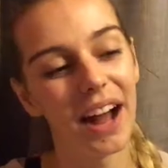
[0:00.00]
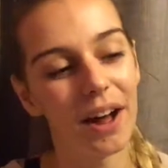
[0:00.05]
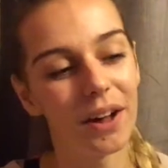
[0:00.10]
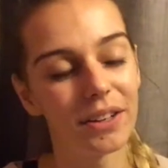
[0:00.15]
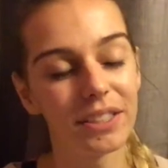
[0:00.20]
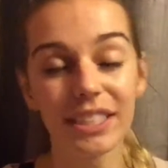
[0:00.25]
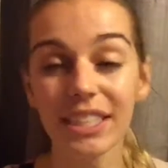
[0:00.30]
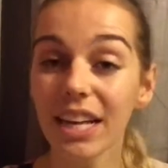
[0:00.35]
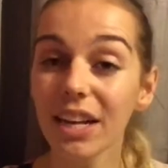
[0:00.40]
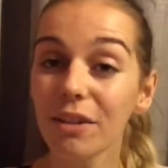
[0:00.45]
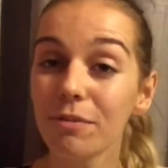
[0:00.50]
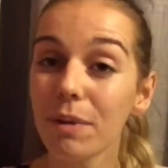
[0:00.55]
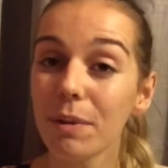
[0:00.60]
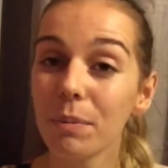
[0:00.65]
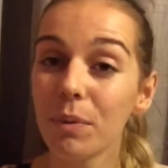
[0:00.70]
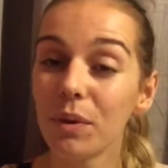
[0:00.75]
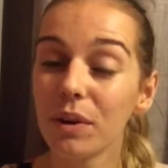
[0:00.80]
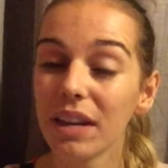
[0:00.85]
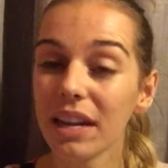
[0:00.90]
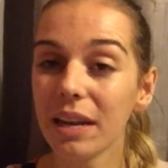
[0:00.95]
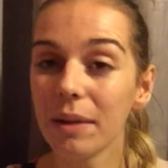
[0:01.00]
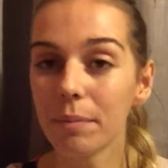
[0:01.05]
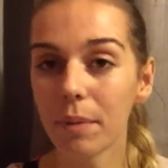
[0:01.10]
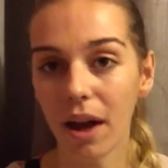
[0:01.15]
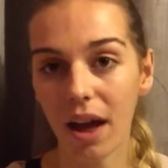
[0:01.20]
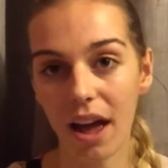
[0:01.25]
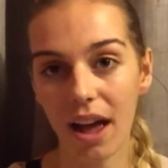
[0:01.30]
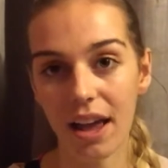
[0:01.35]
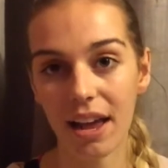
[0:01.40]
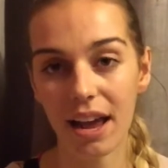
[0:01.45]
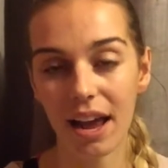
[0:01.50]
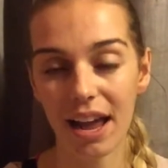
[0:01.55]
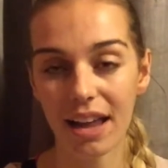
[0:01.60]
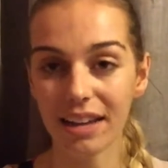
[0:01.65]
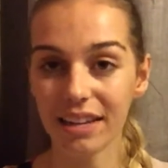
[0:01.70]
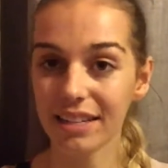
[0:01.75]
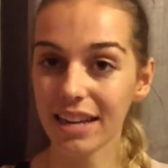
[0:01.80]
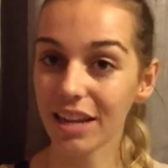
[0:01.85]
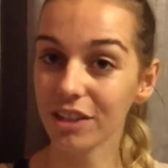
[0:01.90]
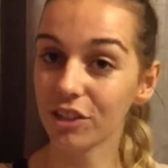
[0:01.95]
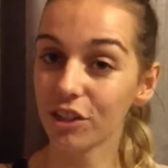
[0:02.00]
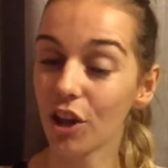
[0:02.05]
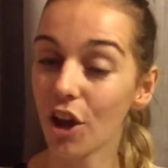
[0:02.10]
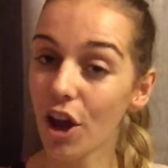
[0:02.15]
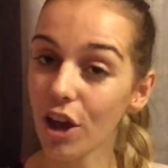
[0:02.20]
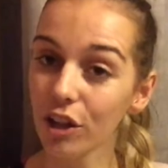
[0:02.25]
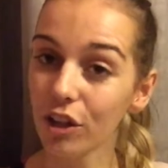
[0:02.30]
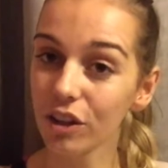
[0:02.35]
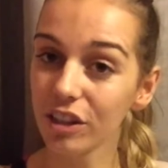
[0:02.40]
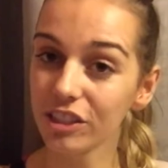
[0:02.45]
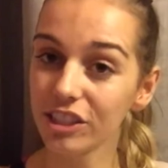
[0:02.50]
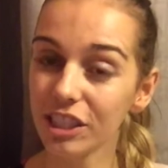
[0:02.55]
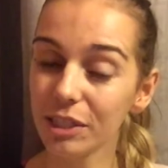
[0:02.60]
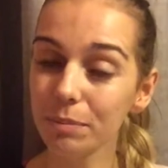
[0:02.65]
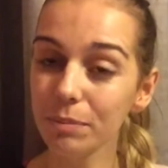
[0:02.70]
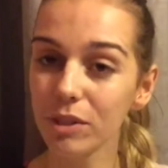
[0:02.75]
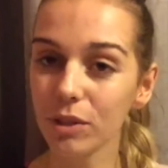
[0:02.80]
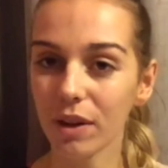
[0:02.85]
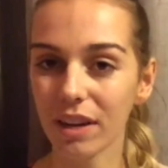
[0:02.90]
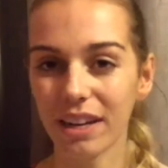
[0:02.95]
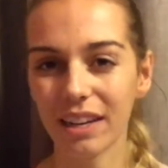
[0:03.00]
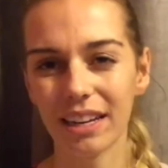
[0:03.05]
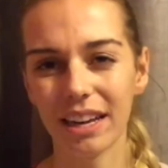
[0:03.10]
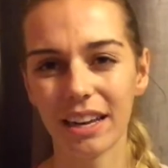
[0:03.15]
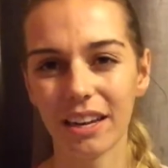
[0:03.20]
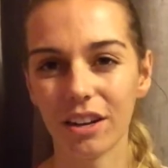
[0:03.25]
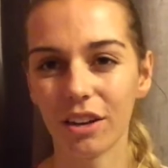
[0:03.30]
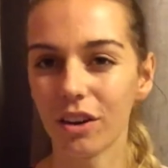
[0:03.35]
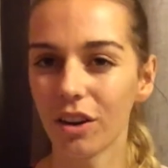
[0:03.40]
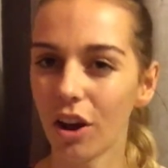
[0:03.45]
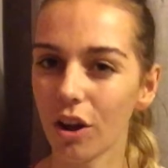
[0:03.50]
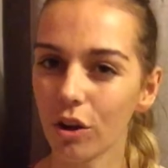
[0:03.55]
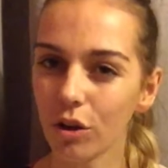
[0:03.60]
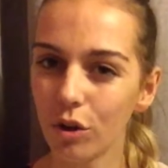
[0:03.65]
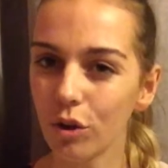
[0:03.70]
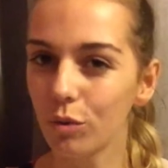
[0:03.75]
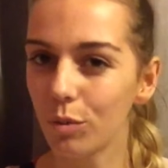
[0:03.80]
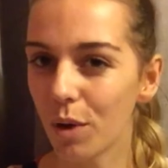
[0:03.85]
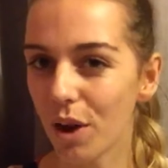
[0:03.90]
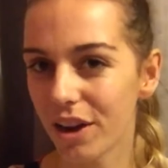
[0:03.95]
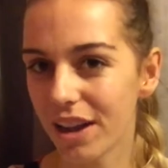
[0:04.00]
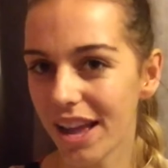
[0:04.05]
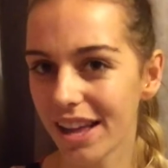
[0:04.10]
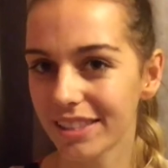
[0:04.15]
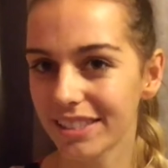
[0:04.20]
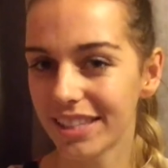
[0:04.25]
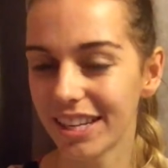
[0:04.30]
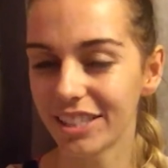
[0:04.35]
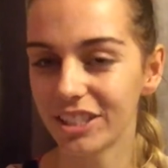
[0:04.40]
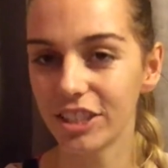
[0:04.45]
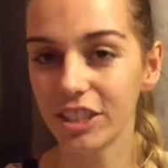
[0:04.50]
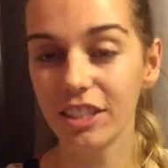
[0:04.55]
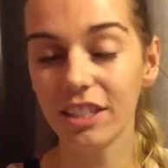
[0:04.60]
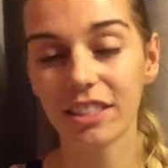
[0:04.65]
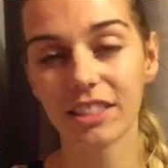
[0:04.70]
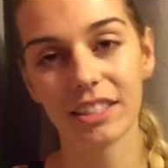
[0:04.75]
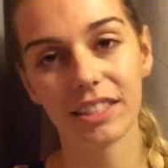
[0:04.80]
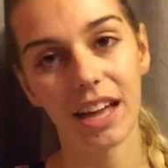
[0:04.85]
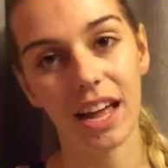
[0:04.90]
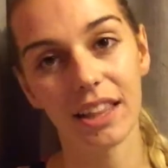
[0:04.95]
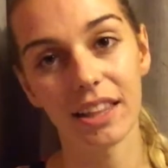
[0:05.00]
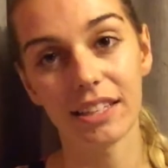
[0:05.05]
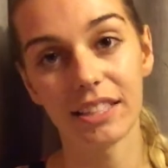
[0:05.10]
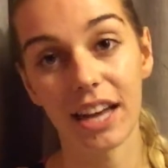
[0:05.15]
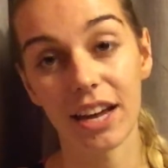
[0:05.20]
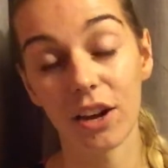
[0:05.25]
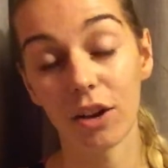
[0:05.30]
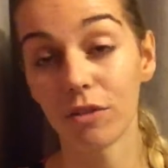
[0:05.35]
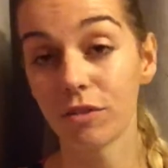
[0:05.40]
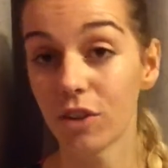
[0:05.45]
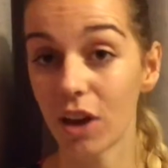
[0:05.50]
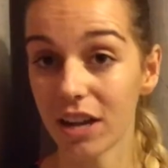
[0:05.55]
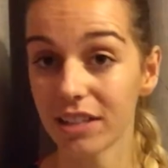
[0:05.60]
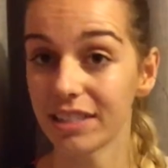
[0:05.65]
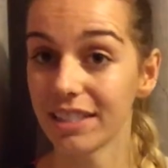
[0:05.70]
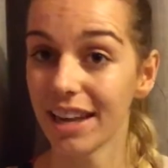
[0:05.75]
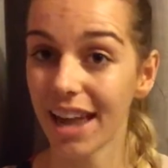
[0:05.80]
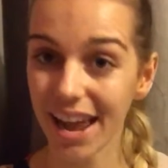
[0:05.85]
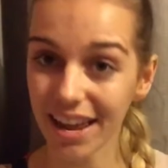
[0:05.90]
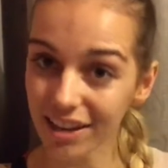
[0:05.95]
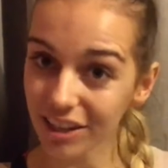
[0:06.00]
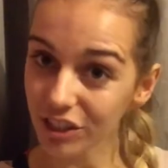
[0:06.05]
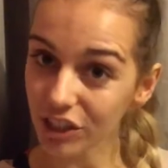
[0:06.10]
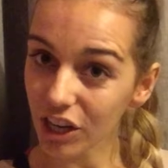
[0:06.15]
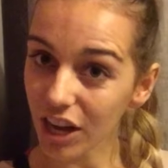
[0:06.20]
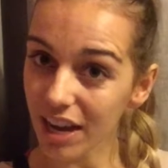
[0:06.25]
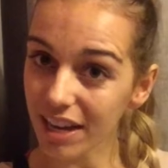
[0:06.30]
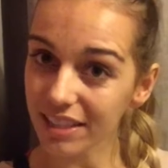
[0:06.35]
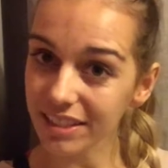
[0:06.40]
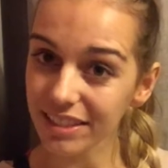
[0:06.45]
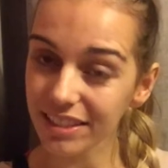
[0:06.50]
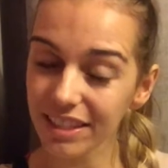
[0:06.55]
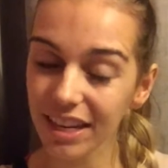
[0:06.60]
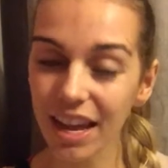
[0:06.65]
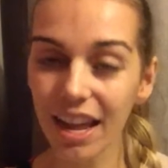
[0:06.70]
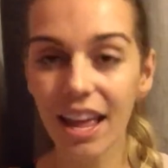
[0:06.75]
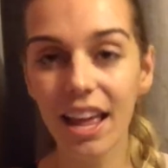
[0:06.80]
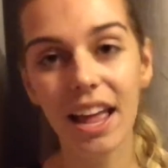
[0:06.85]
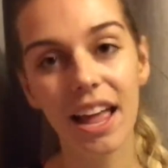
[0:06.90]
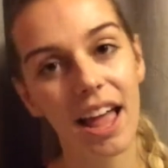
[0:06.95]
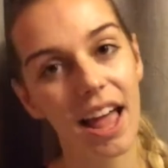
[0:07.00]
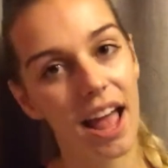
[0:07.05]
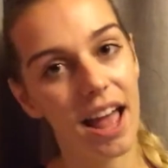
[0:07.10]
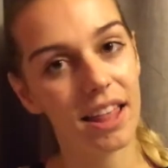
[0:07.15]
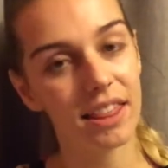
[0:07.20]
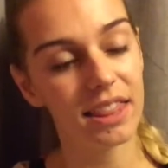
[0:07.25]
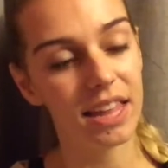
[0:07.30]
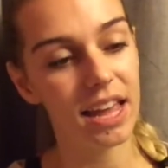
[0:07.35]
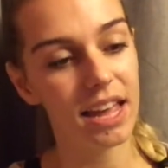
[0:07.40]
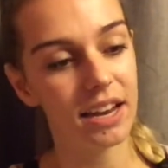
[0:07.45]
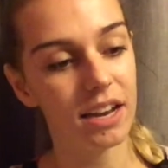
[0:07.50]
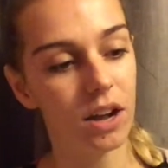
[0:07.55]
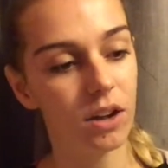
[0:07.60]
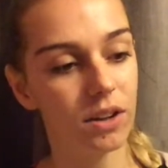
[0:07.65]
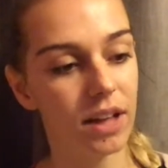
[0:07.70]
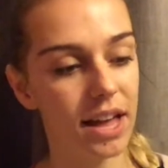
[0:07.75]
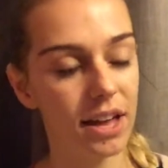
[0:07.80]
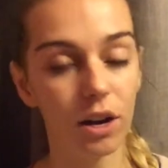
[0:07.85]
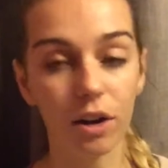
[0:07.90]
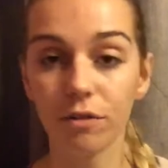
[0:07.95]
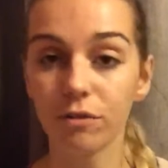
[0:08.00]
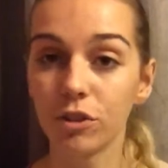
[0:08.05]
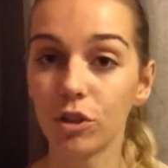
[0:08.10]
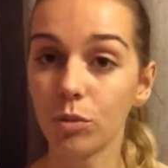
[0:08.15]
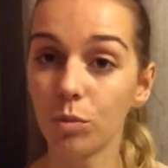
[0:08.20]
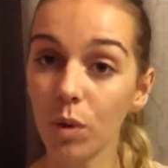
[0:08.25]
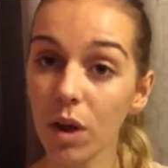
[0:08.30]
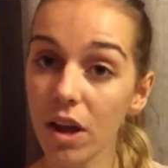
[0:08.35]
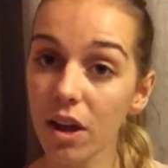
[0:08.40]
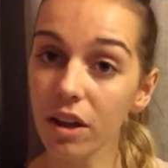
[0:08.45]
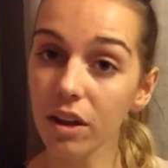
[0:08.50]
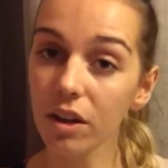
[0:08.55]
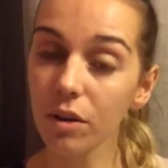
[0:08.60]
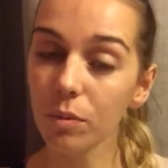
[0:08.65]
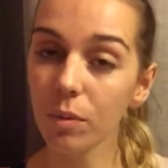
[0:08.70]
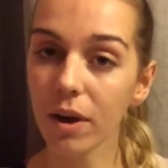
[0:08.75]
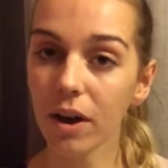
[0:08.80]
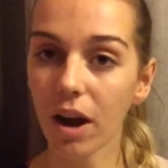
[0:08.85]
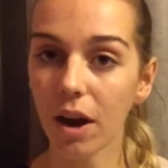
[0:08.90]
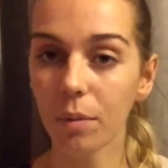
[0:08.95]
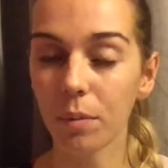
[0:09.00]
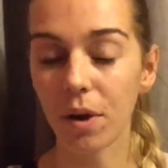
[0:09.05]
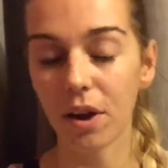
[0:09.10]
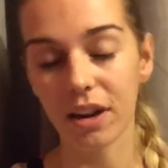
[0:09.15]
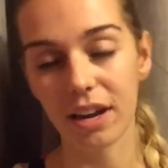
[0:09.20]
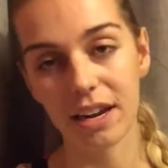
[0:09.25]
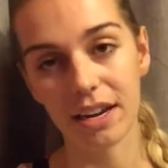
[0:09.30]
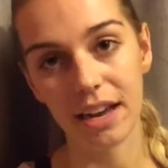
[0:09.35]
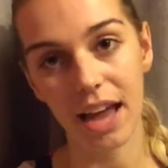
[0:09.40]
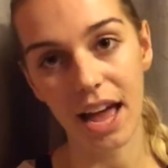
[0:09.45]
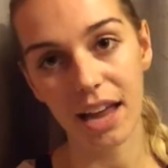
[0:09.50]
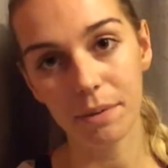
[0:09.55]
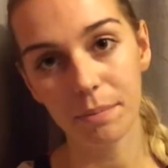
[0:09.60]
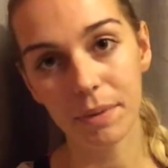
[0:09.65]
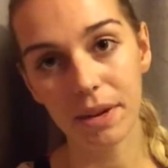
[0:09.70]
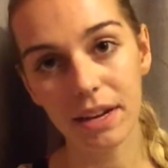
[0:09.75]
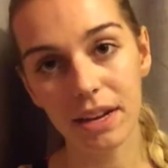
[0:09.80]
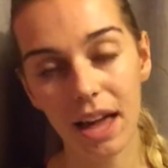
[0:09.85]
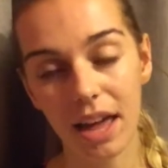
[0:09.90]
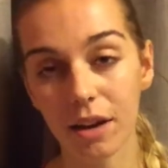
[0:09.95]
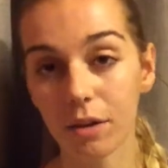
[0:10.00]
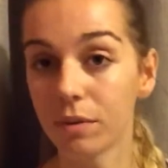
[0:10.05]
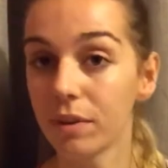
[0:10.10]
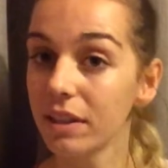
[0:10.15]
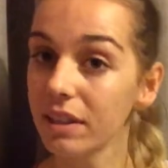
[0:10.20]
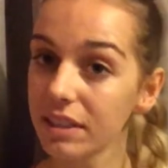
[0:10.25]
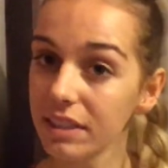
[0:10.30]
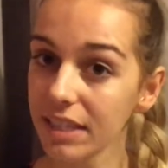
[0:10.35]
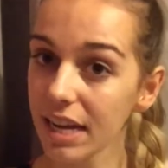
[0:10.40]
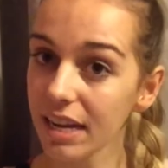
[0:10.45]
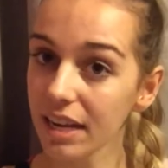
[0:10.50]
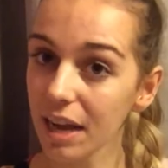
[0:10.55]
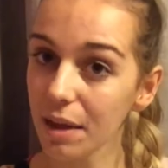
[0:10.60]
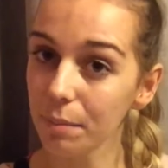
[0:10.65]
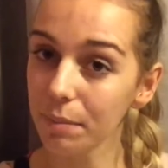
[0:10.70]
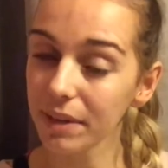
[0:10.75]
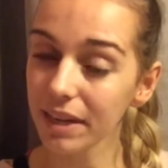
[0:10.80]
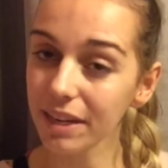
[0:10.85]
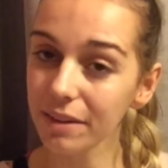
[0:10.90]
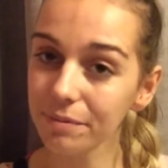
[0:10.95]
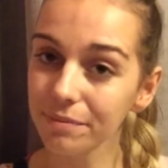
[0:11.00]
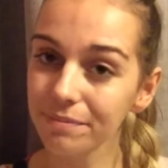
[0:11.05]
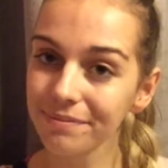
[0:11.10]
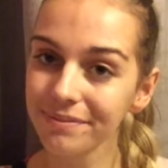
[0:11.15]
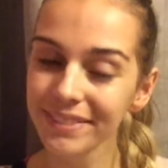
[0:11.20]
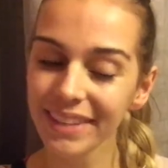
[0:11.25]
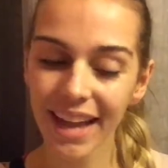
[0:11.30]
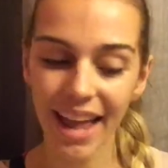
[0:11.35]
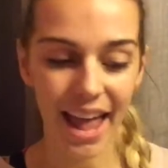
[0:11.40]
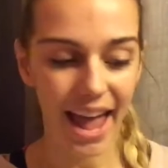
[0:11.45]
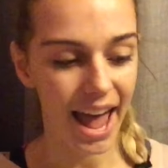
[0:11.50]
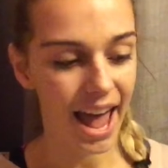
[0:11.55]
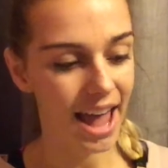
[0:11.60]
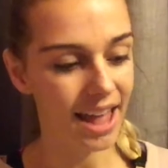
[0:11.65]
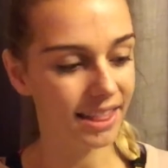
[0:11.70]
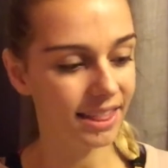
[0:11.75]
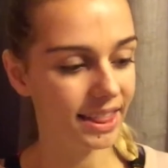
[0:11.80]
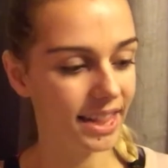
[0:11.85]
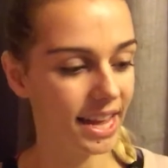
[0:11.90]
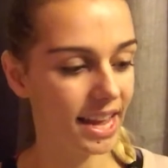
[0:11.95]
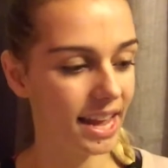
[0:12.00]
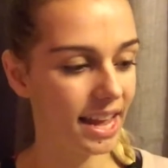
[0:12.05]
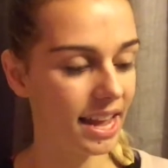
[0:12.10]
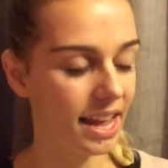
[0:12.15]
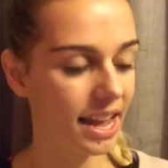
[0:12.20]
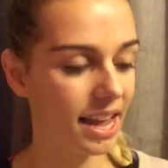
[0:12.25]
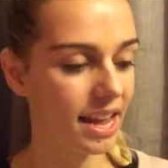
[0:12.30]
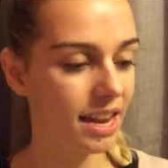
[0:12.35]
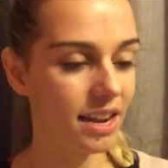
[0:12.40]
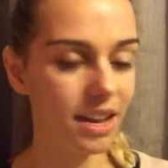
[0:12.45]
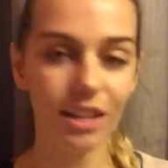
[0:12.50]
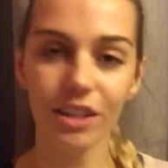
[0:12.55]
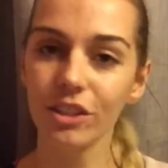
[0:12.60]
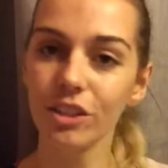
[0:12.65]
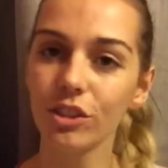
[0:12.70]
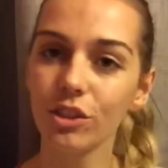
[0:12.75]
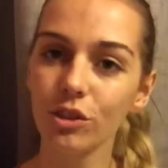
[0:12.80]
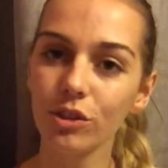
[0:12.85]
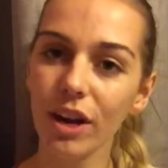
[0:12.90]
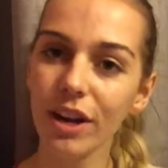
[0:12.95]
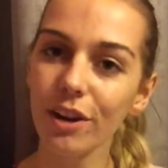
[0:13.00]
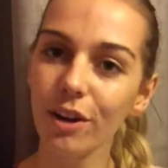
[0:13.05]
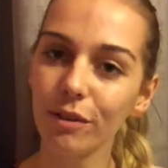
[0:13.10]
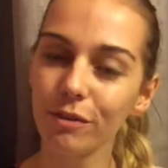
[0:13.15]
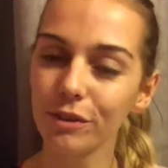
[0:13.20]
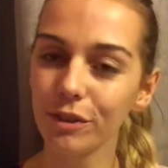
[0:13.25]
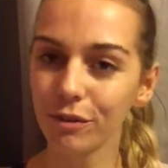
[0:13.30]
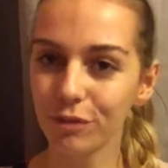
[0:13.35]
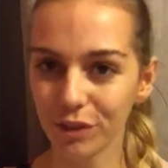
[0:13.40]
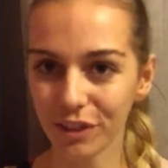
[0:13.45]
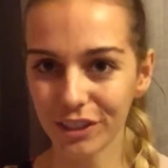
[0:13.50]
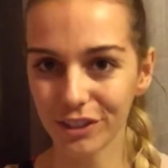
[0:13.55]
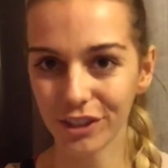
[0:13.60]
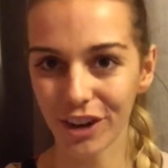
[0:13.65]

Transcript: I'll start off my morning by heading down to the Hurt Locker gym so I can get a good workout session and start the day off nice and energized. And then I'll head off to work, where I work in admin at a real estate company, and then straight off to footy